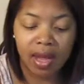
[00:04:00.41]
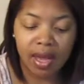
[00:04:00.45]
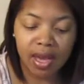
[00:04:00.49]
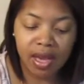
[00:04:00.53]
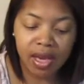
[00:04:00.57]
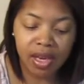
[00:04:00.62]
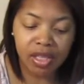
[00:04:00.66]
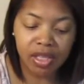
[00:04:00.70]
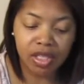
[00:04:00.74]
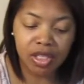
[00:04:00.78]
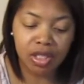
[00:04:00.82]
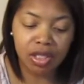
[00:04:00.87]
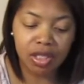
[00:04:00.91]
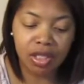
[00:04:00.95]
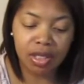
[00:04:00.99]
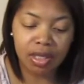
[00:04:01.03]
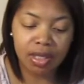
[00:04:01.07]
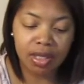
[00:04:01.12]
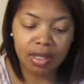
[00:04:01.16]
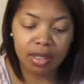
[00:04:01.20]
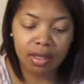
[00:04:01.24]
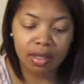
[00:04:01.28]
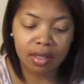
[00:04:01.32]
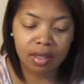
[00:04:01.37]
edge
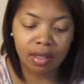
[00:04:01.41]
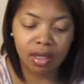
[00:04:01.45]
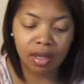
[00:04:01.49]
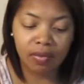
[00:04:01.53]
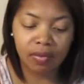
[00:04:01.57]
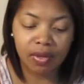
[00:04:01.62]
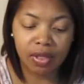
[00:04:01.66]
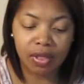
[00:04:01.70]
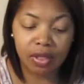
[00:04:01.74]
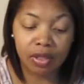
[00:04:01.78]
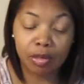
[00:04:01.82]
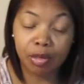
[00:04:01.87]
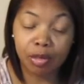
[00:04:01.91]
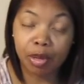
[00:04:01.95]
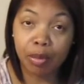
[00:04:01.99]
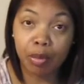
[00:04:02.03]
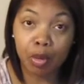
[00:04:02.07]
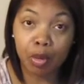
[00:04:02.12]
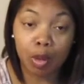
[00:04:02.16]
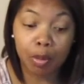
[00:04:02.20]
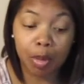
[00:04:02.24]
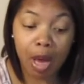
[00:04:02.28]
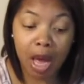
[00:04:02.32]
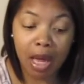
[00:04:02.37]
just to give it a little bit
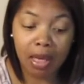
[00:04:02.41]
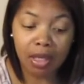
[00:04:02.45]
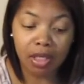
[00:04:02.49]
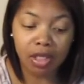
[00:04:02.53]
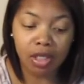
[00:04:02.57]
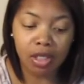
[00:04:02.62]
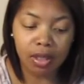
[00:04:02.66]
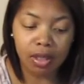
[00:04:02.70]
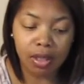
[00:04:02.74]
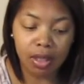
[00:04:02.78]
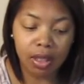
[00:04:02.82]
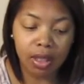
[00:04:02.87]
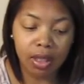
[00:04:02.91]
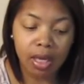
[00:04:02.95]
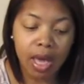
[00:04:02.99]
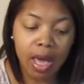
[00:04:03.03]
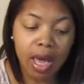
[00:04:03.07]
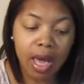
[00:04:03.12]
more polished look.